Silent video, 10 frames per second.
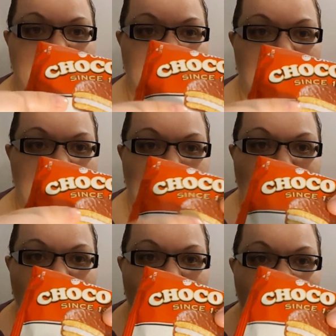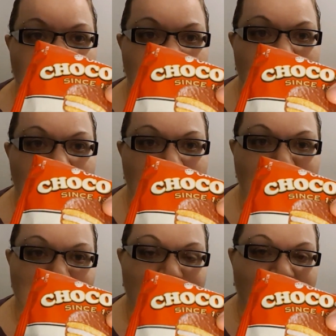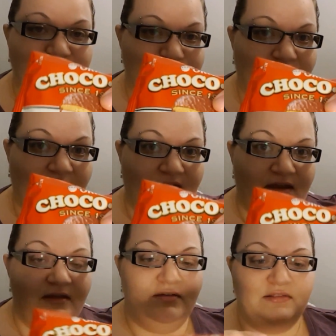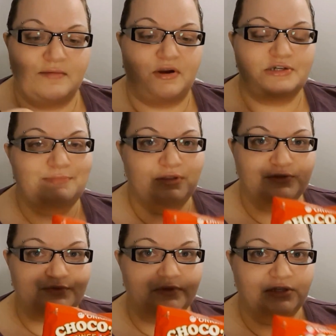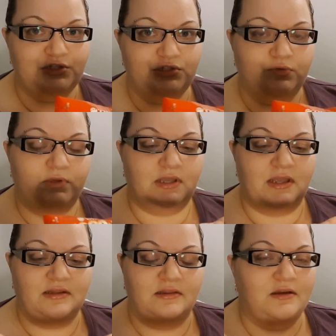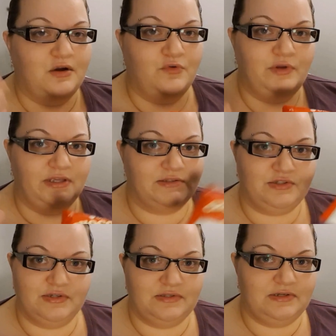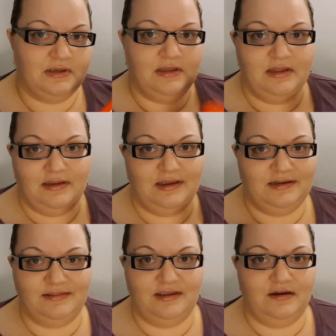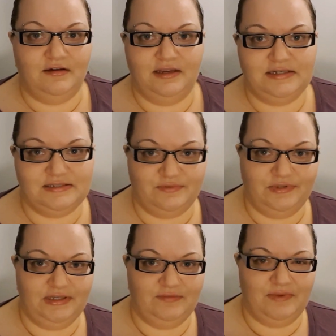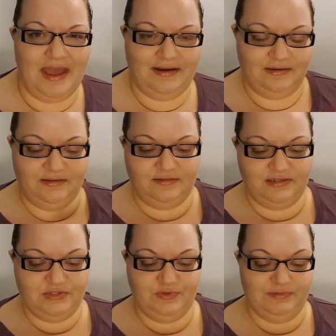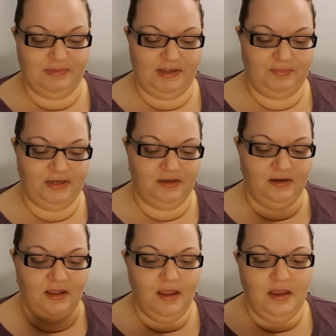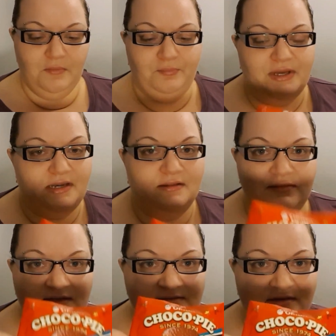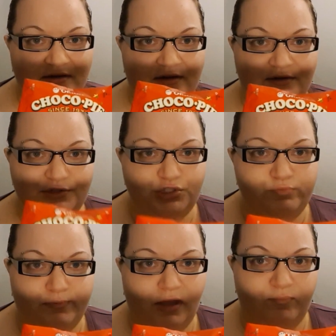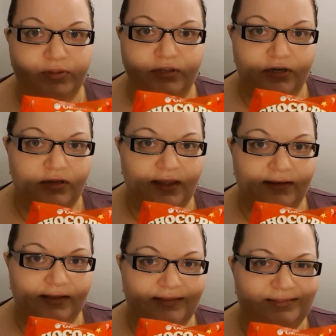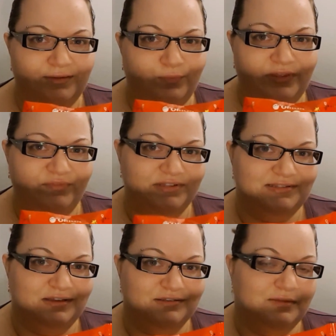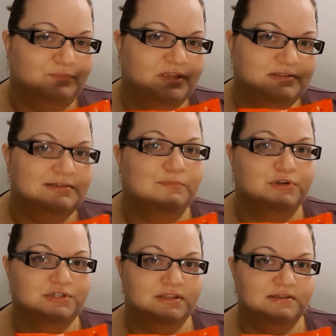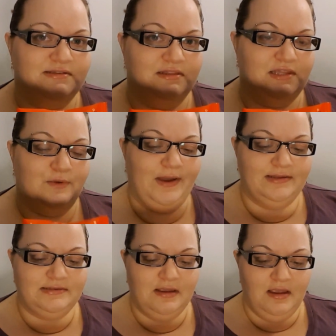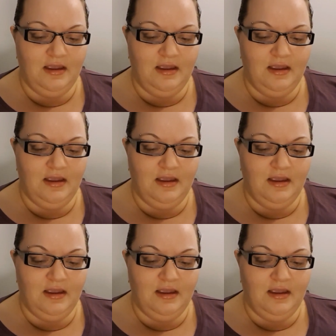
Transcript: The cake part in here is really dry. The marshmallow is really chewy, and then the coating is just kind of there. It doesn't really add anything to it in my opinion. But these are super popular, and I think we even sell something similar to this in the US.